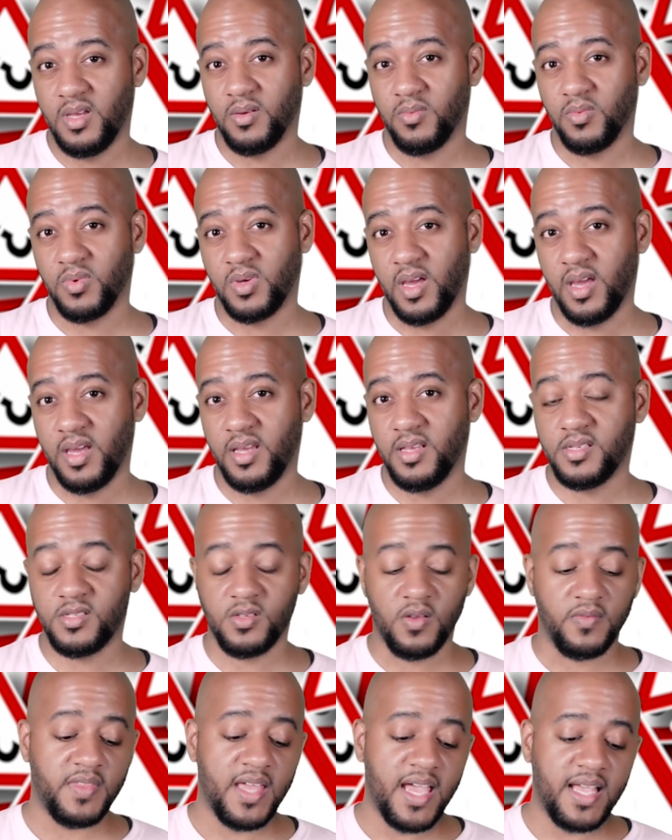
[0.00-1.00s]
Okay,
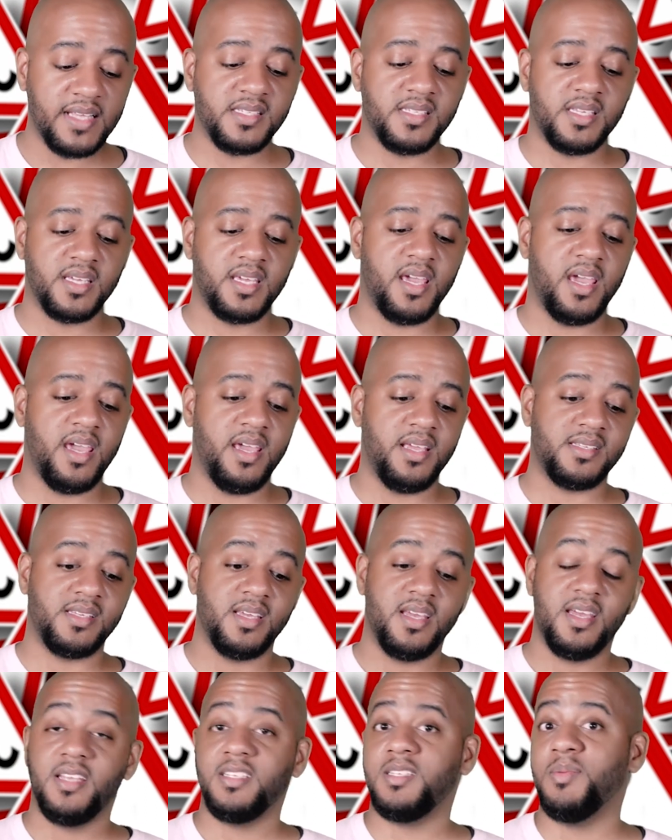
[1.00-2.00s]
so if that's the case,
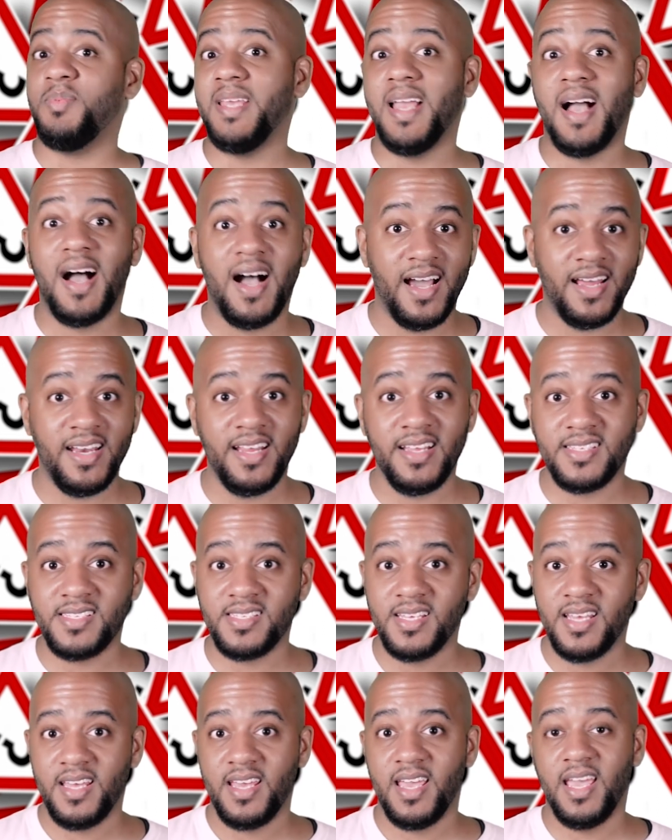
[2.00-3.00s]
to be honest,
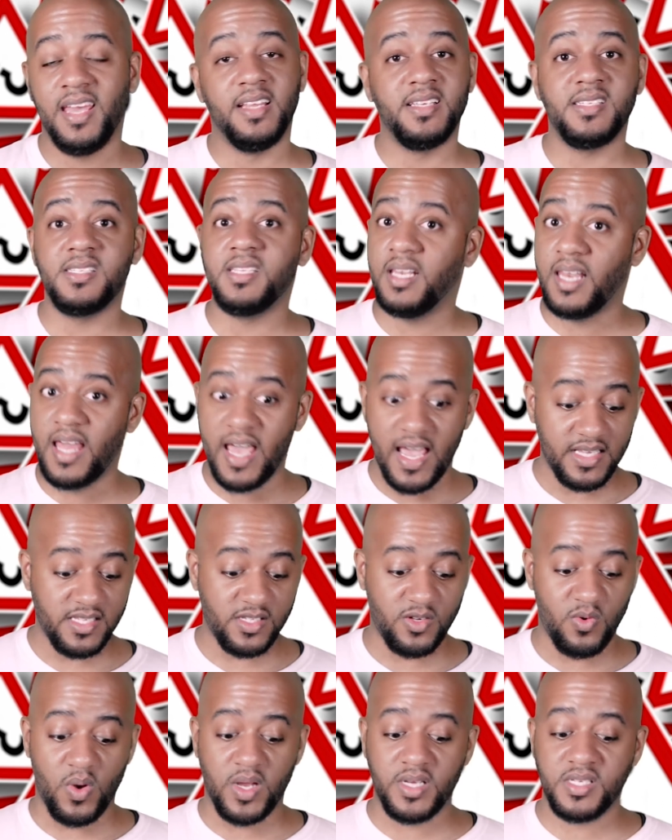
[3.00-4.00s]
and this is the last
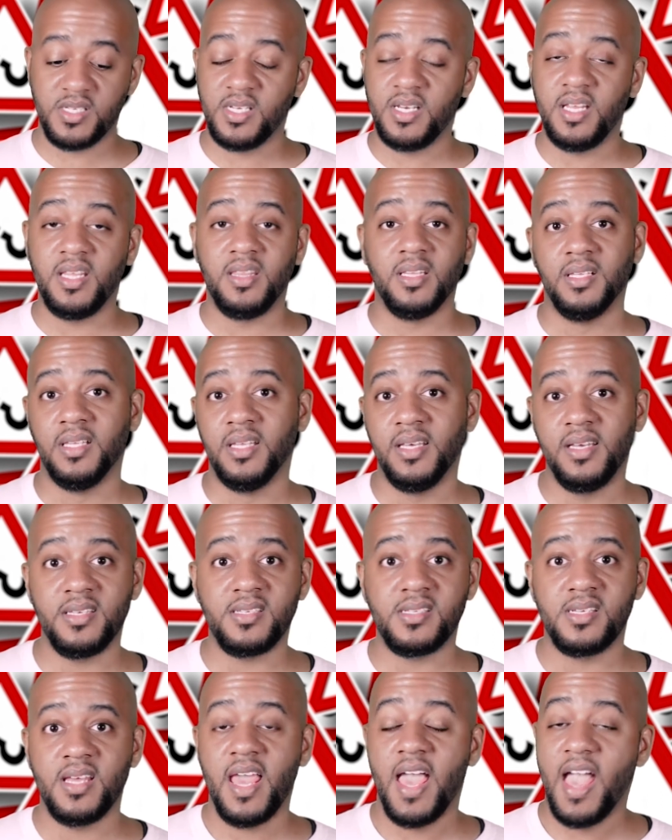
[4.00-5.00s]
question in the
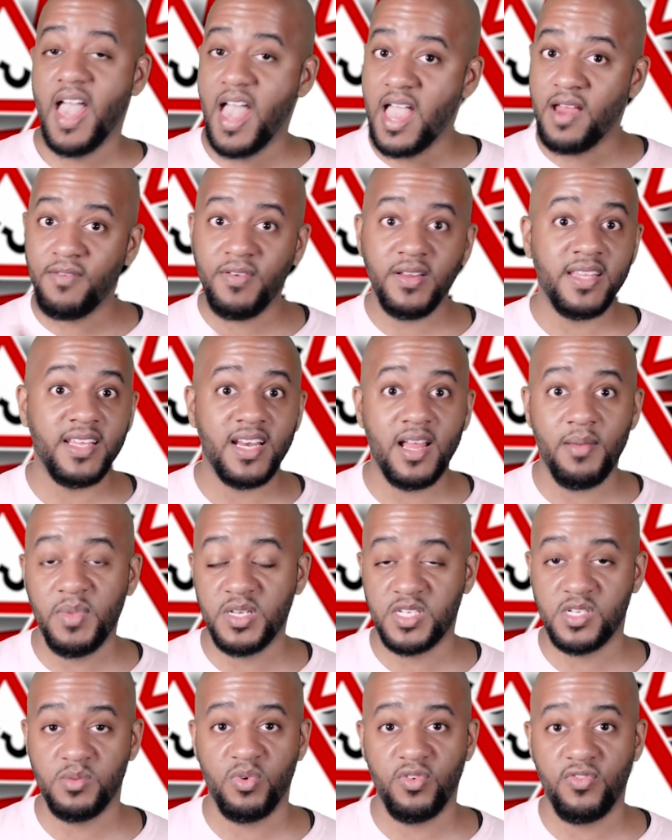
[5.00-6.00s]
list, everything I
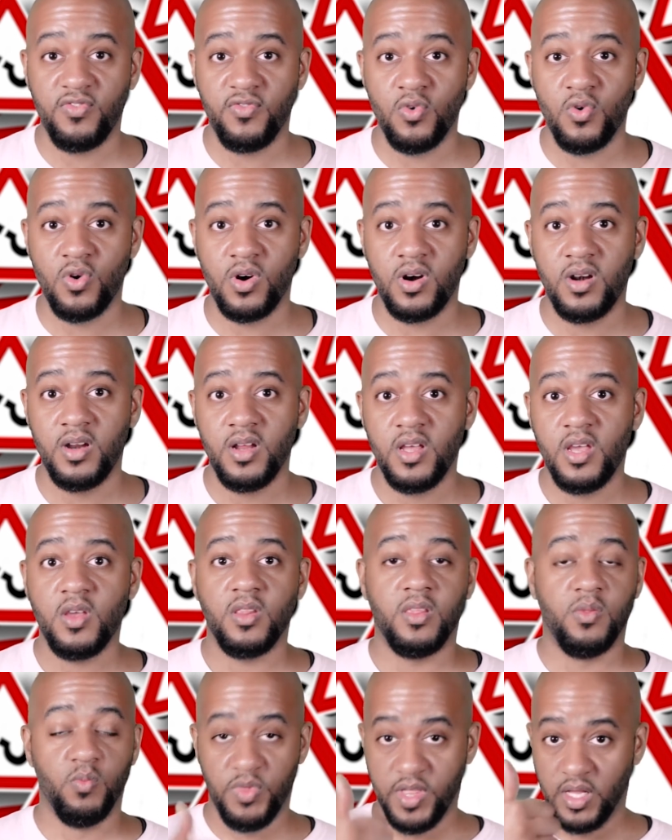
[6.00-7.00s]
mentioned before,
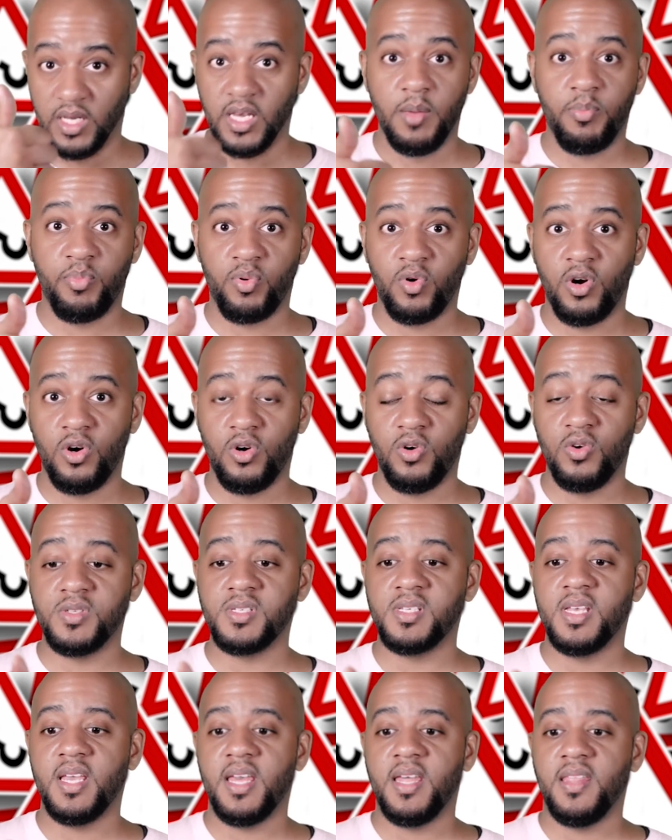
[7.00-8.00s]
the lip
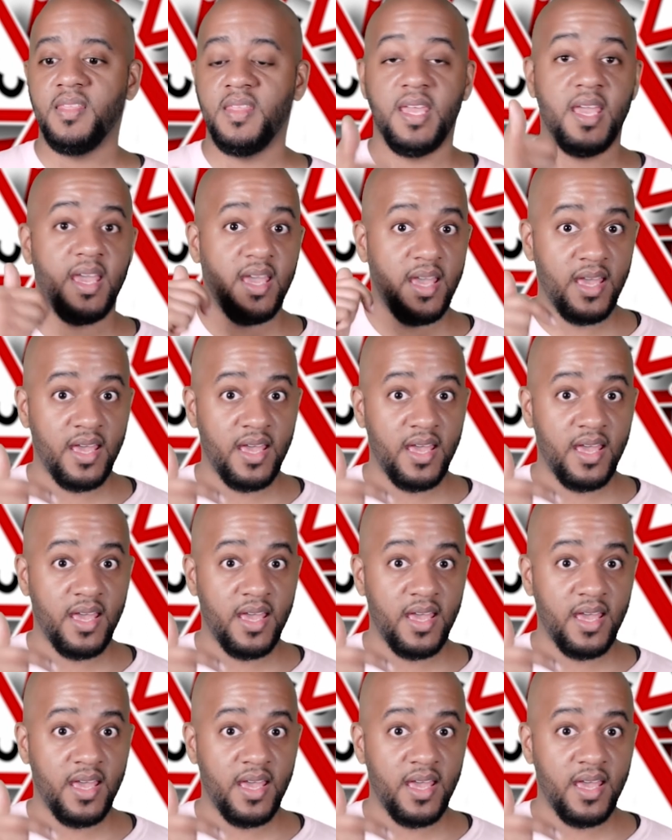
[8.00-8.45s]
rolls, the